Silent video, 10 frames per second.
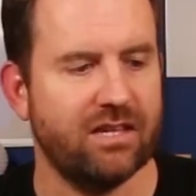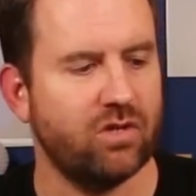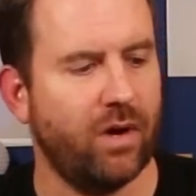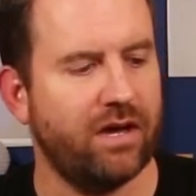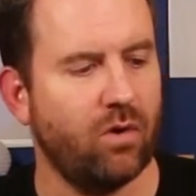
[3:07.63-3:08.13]
and
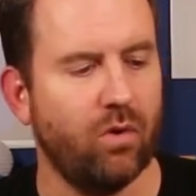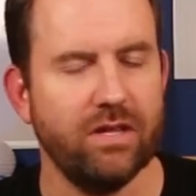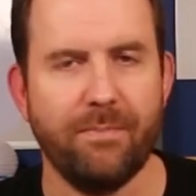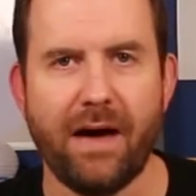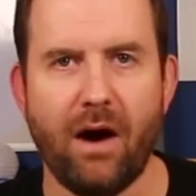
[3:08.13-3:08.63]
so I could
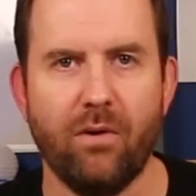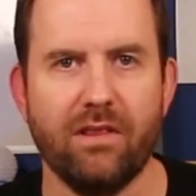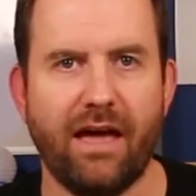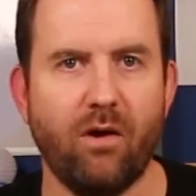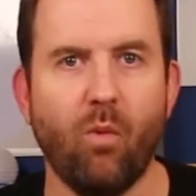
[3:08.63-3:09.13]
only power
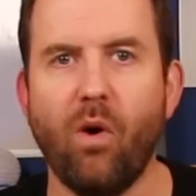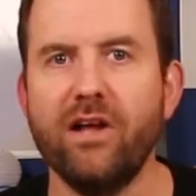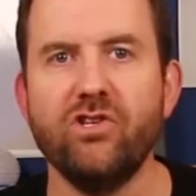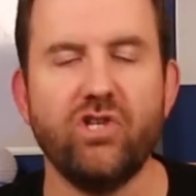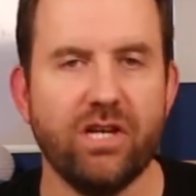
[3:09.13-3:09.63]
like
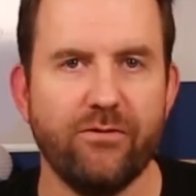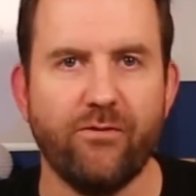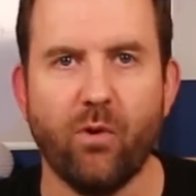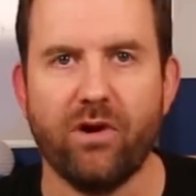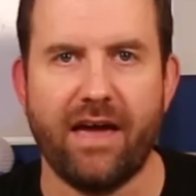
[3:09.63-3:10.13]
one
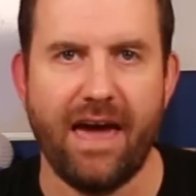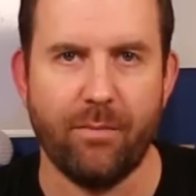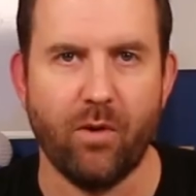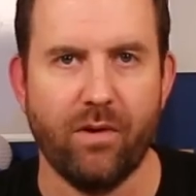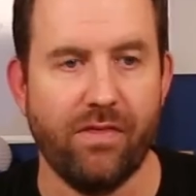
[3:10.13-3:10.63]
G4
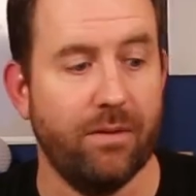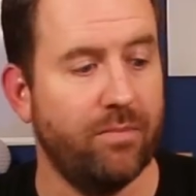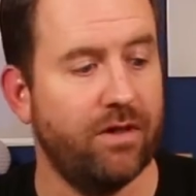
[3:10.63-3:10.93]
camera with it.